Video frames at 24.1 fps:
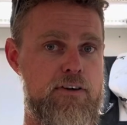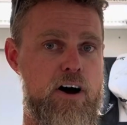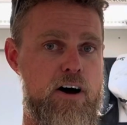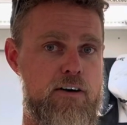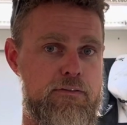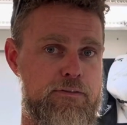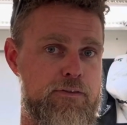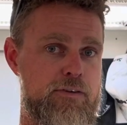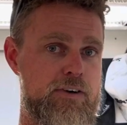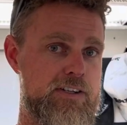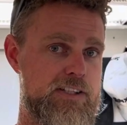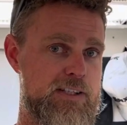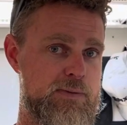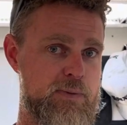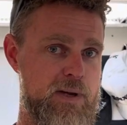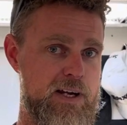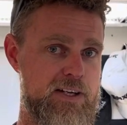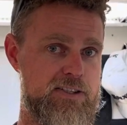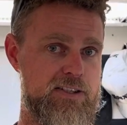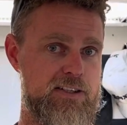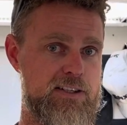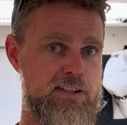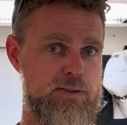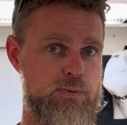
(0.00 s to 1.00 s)
off-grid
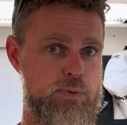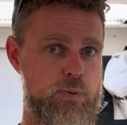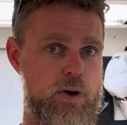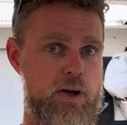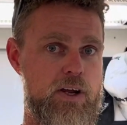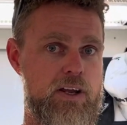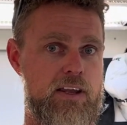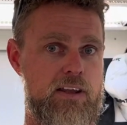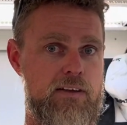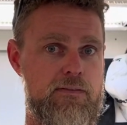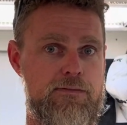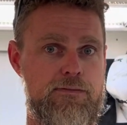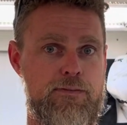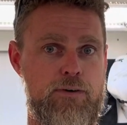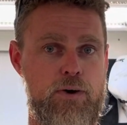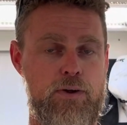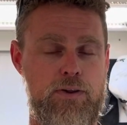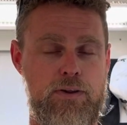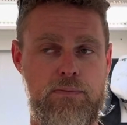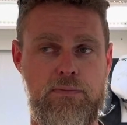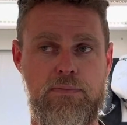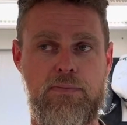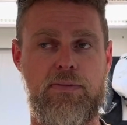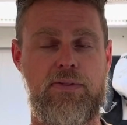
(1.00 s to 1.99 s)
specialists working for
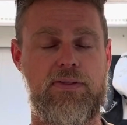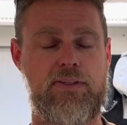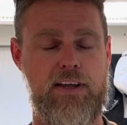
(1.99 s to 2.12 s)
them.